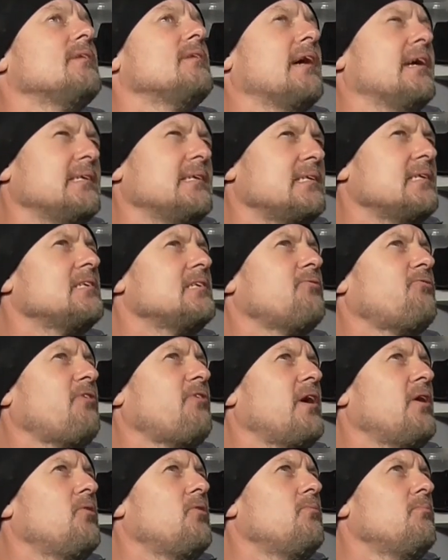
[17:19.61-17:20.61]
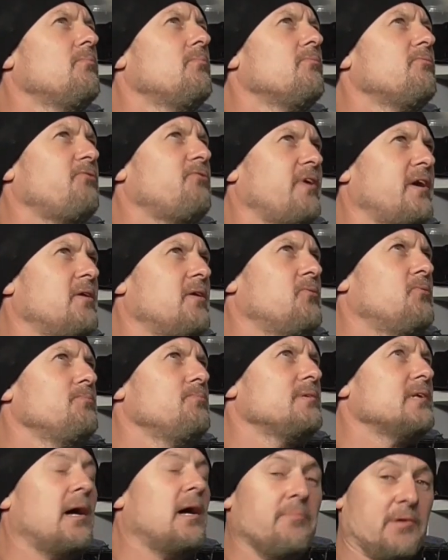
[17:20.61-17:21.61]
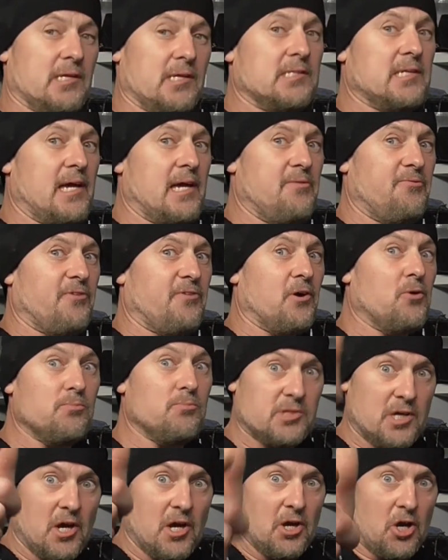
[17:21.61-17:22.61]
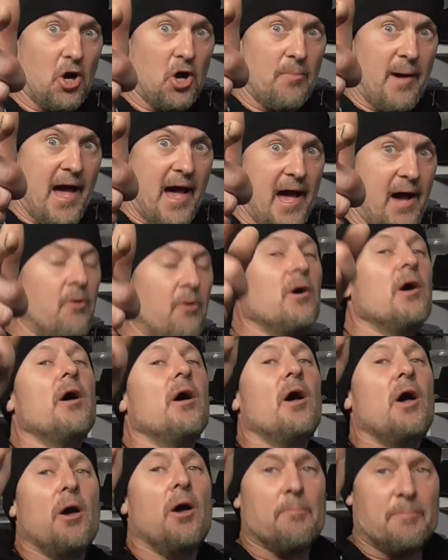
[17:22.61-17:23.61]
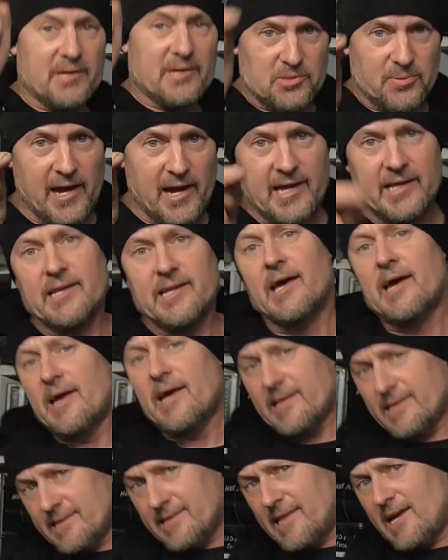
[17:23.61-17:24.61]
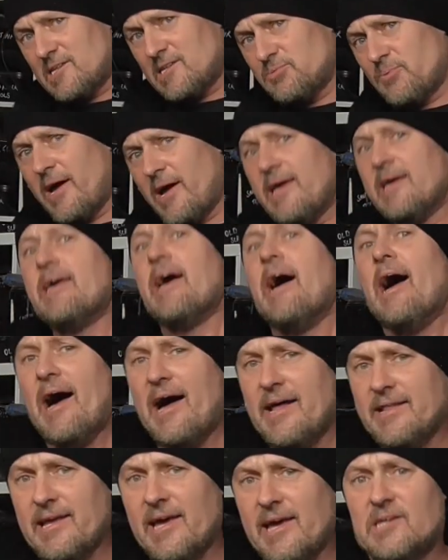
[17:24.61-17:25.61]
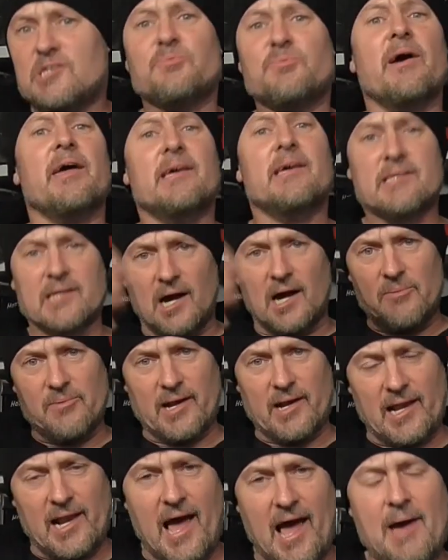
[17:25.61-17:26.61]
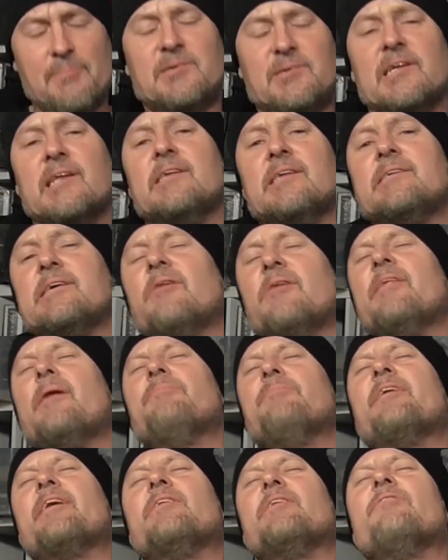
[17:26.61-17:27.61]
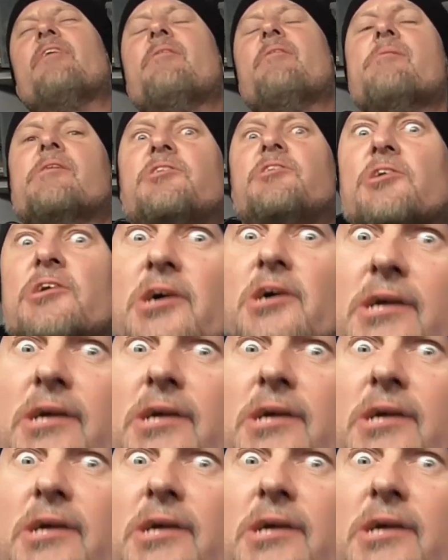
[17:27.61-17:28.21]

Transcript: is this a film? Films? I'm going to say films, come out. Between this week and next week, time will elapse, and until then, thank you very much and